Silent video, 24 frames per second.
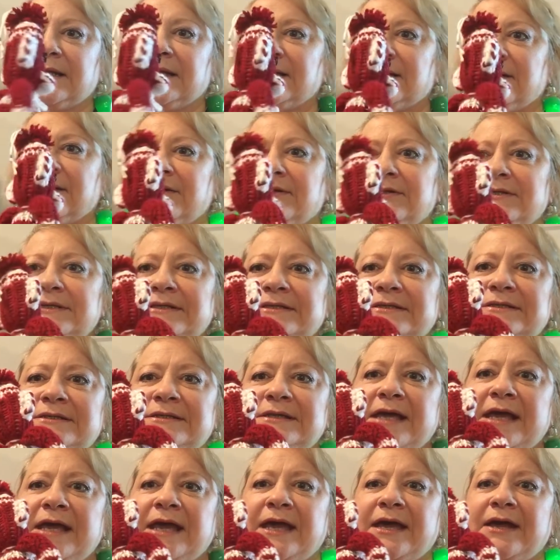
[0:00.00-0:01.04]
Here's his
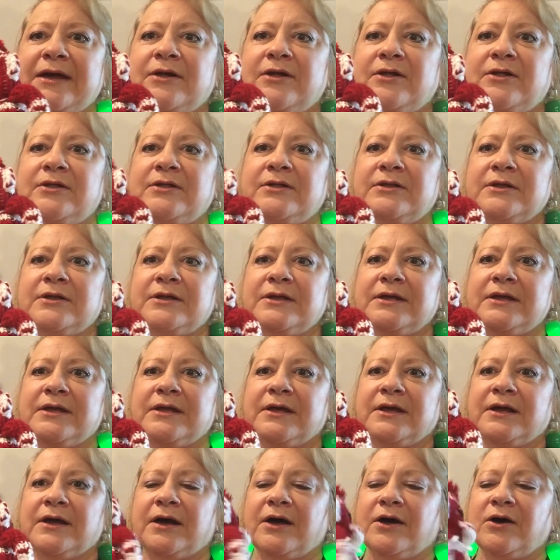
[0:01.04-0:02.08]
tail.
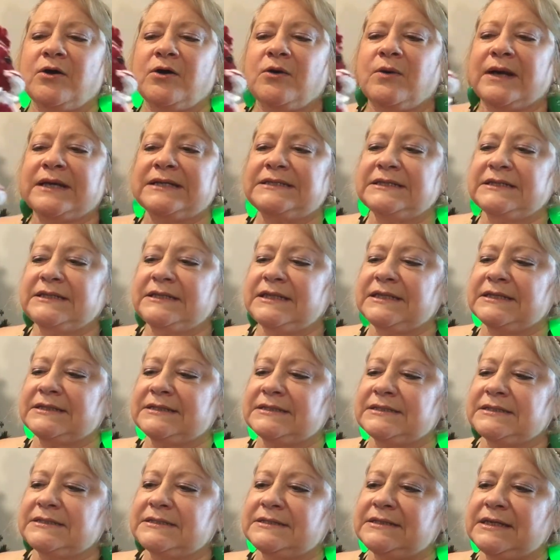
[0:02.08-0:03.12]
Oh, I did
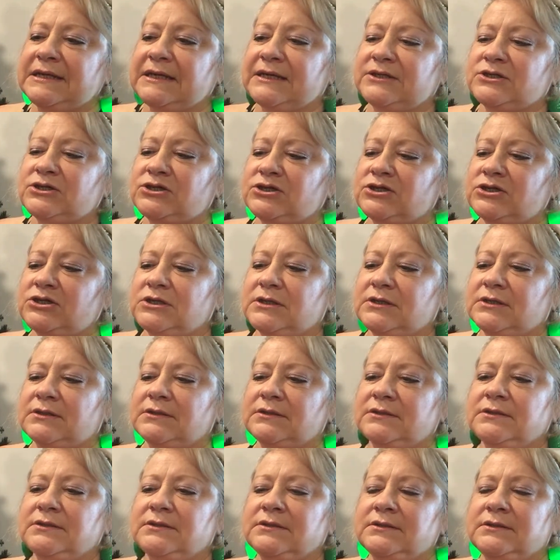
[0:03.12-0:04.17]
this stitch.
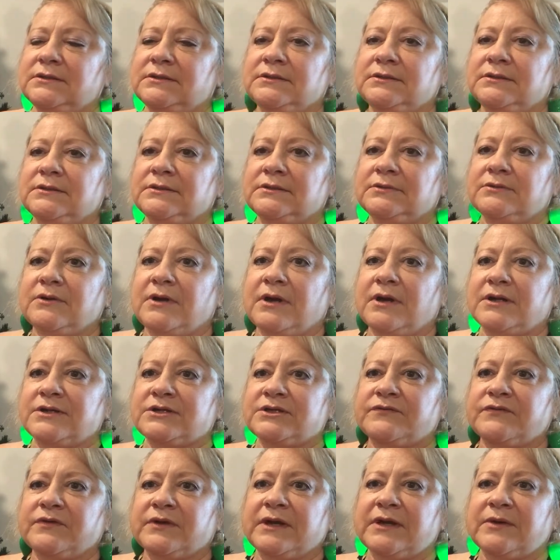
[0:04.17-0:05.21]
Oh
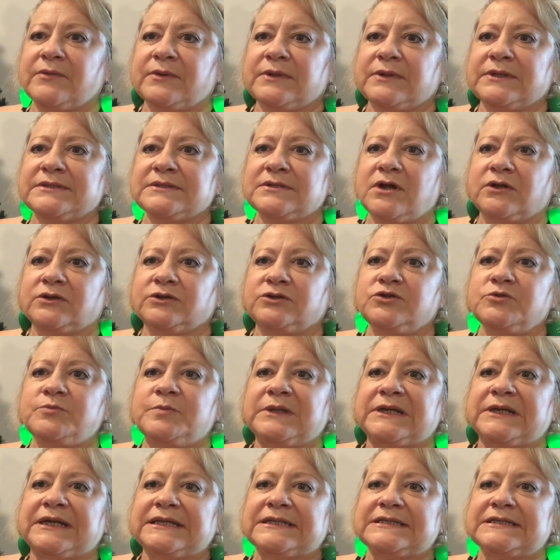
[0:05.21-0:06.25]
gosh, I forget what it's called.
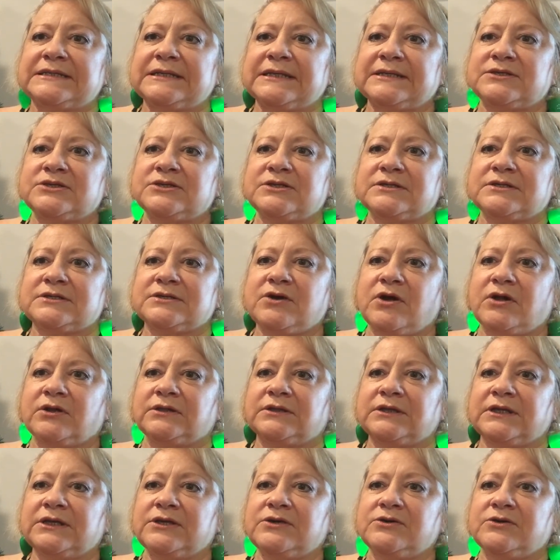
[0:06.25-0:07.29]
Duplicate stitch it's
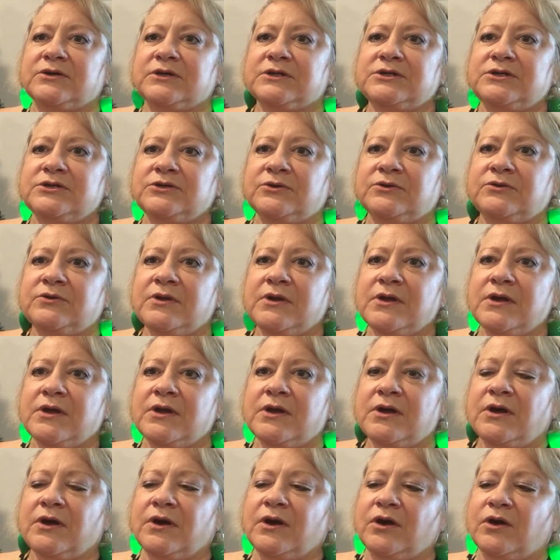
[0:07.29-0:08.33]
called, that you can do
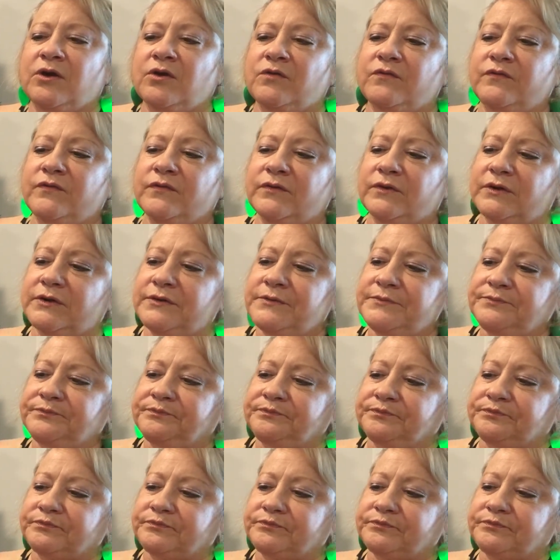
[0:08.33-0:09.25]
over